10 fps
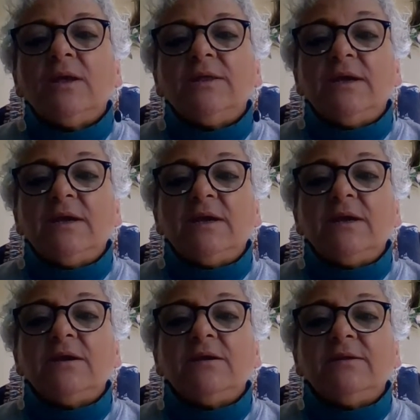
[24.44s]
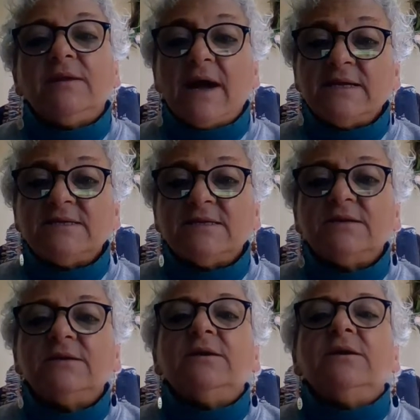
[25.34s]
The
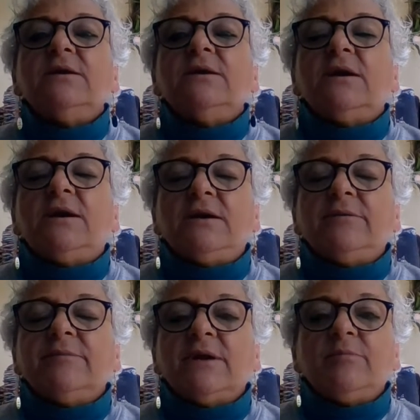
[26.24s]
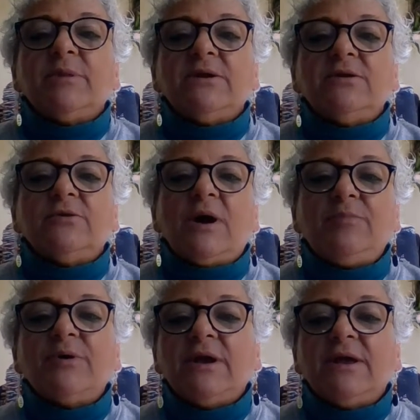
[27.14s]
test, it'll be due, I'll
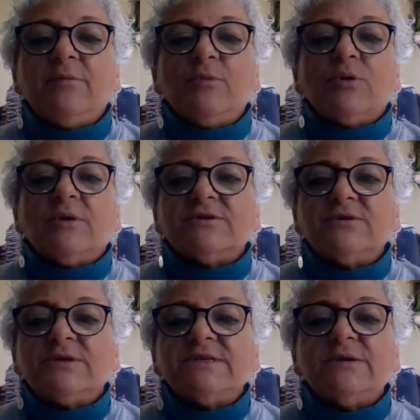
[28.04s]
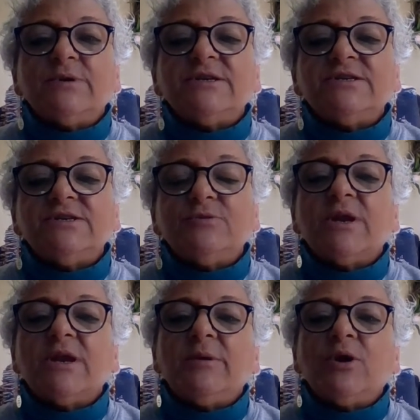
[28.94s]
put it in the Moodle so you'll see when it's due,
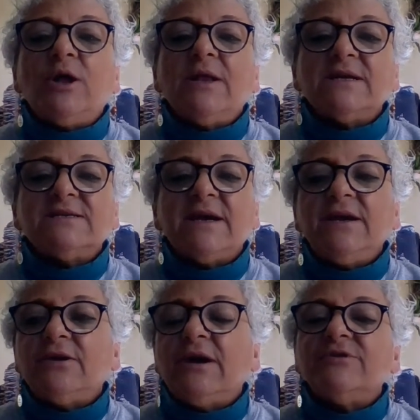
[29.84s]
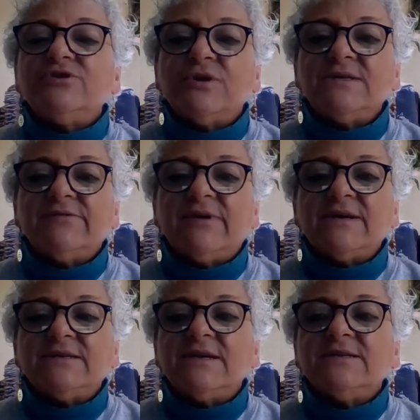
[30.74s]
but it'll be all essay. You'll have a choice of
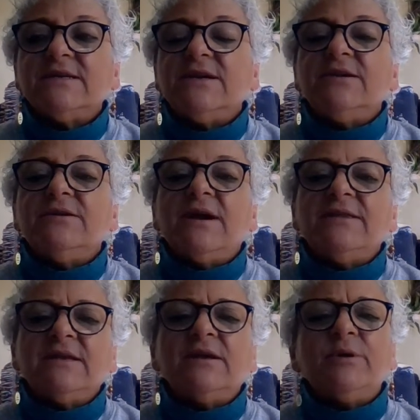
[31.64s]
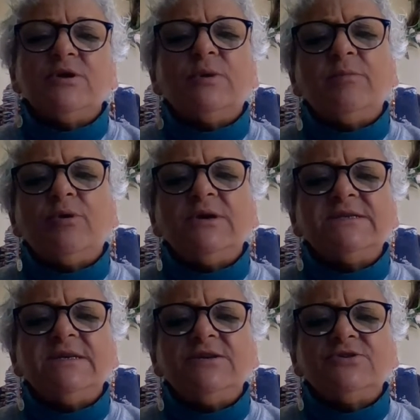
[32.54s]
essays, and I think they'll be 20
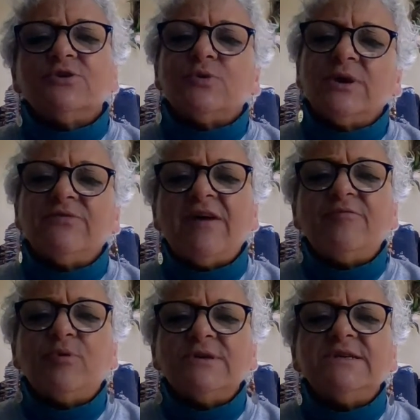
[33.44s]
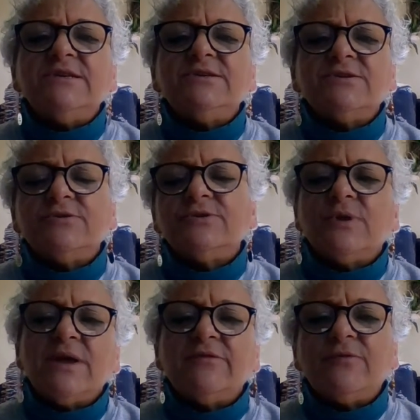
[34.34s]
points each or 25 points each, so you'll do
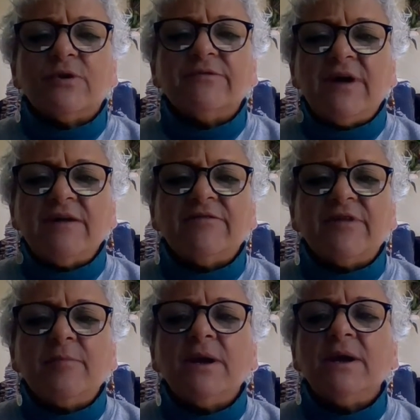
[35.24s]
either 4 or 5 of them.